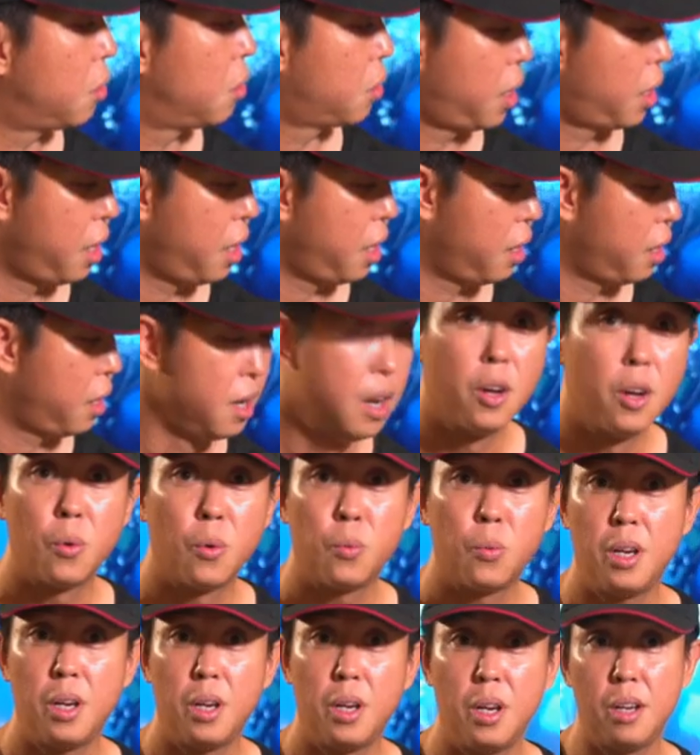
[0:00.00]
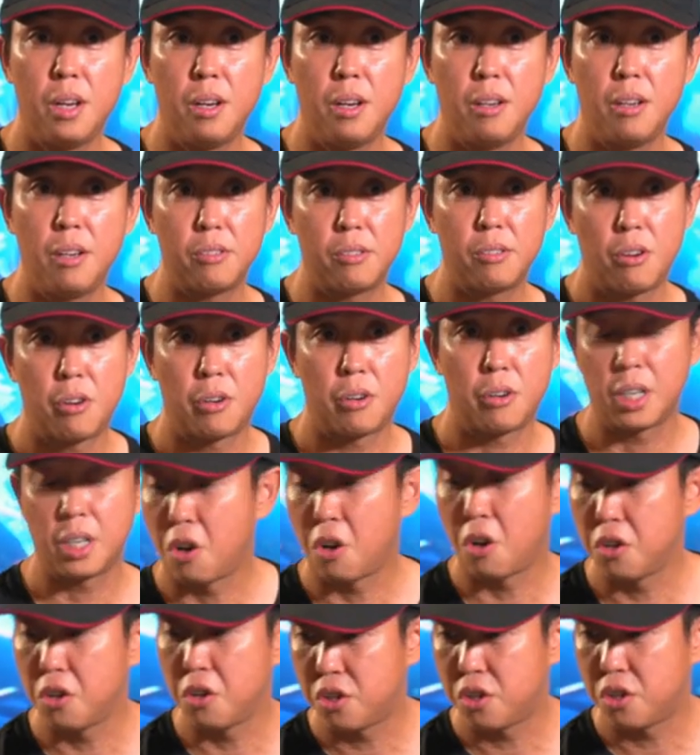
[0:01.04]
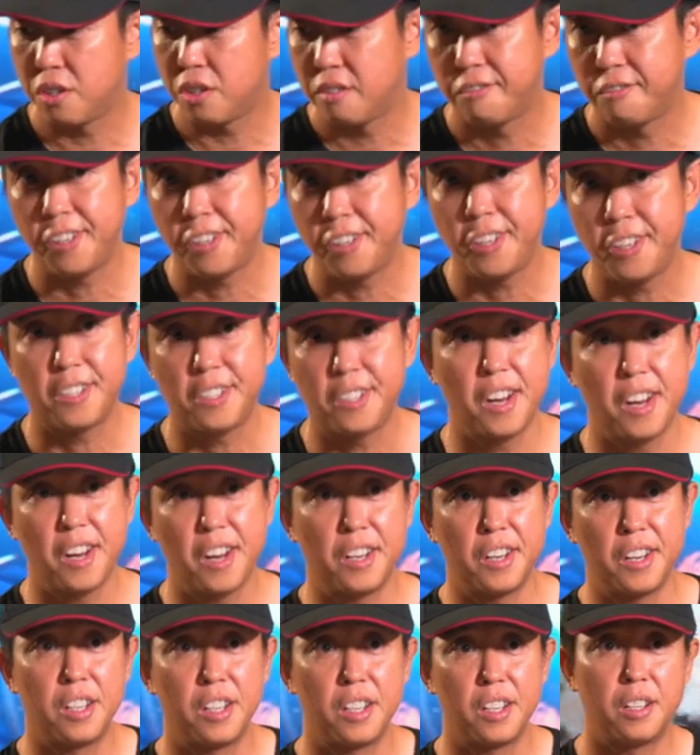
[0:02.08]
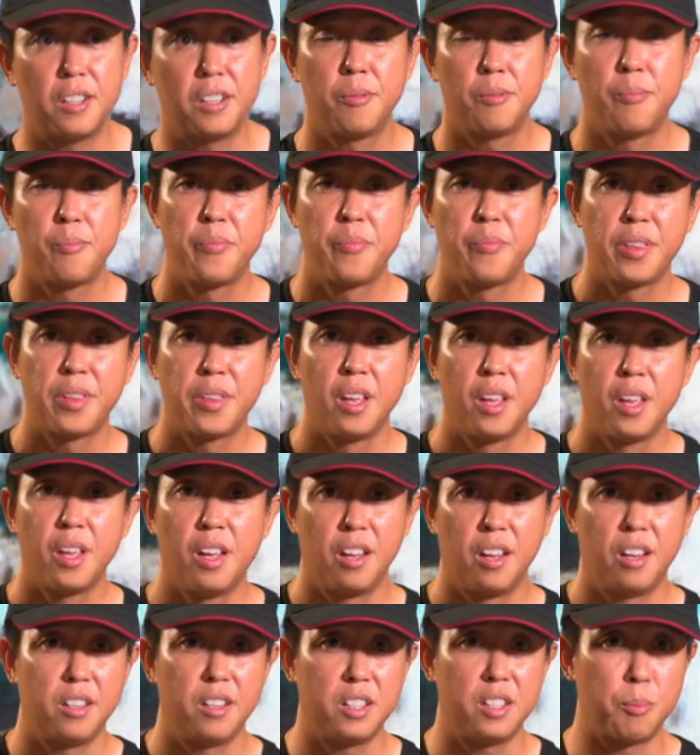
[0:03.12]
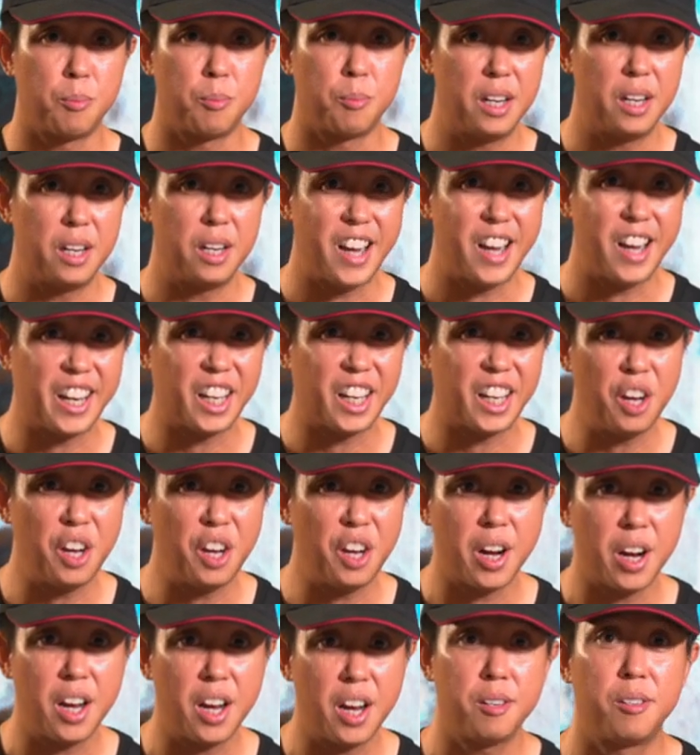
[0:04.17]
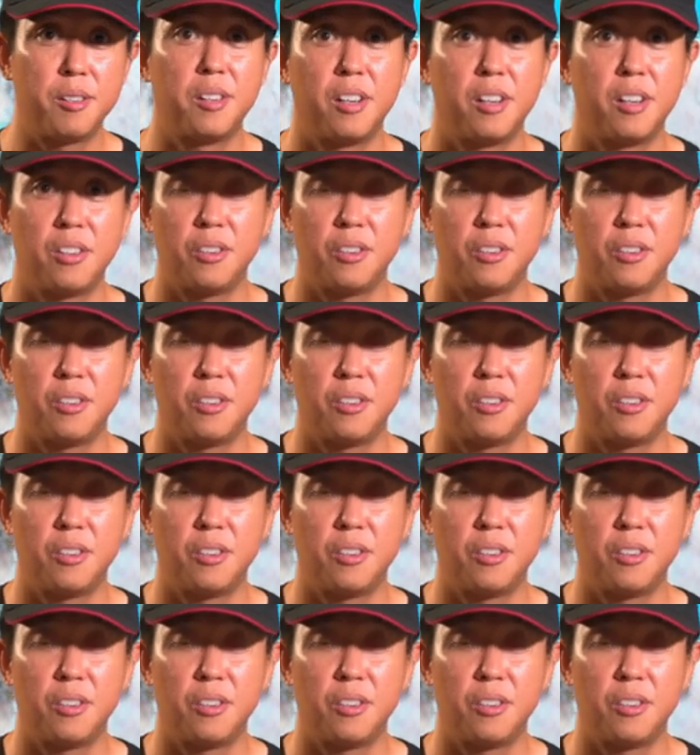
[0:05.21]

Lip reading: Okay, OrcaTorch, they say that it's a bit lagging, right?